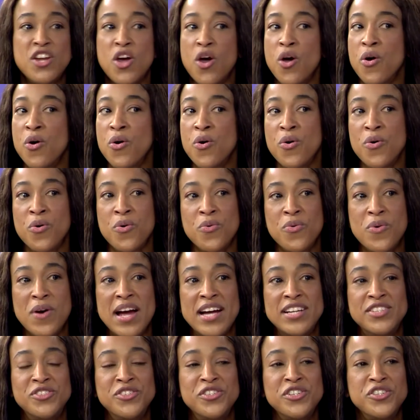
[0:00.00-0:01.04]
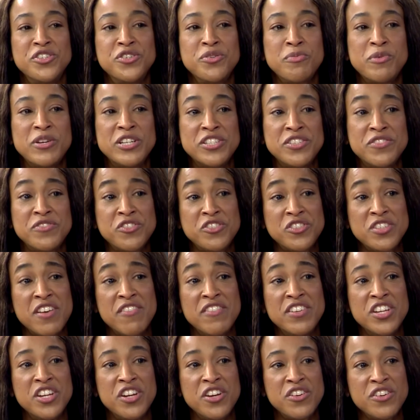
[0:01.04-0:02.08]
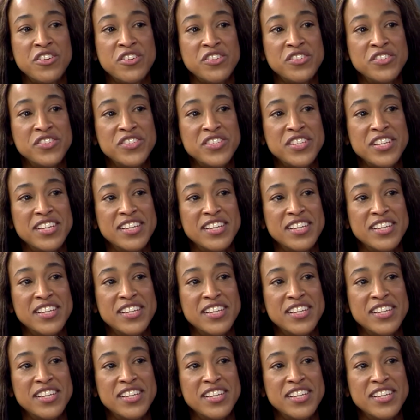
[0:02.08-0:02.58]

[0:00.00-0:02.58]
No, I had traditional braces for seven years.